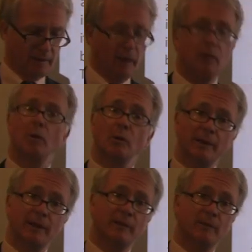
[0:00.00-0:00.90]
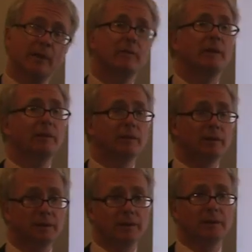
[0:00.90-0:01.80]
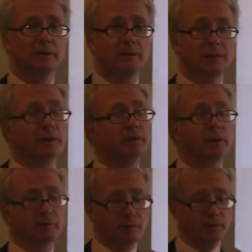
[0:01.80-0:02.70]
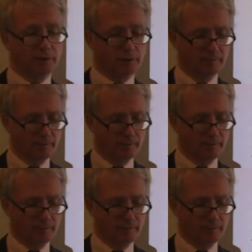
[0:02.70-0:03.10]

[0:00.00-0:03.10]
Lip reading: and will be for every century in the future.